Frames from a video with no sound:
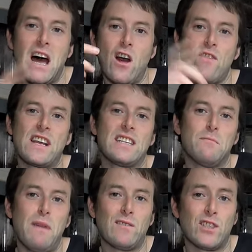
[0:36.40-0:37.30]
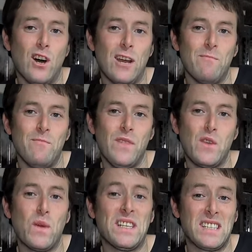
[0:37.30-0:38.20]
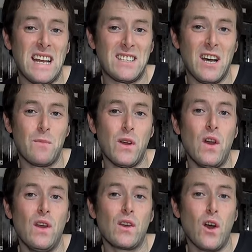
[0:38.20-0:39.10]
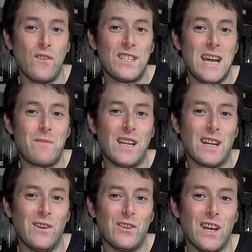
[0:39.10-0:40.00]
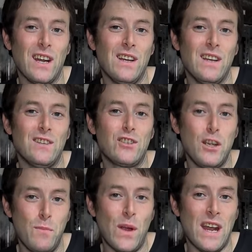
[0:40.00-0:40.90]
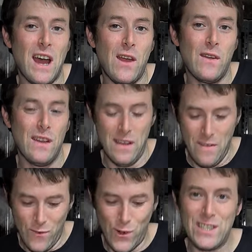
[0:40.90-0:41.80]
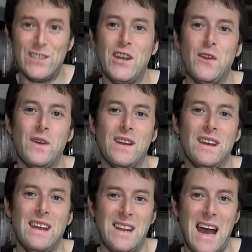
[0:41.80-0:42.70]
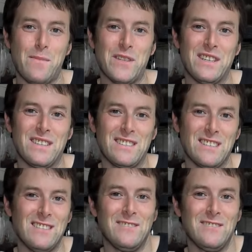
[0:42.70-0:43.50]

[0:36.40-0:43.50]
And I think it's about time we set up Coffee Table Enclosure 2.0 for its new inhabitants.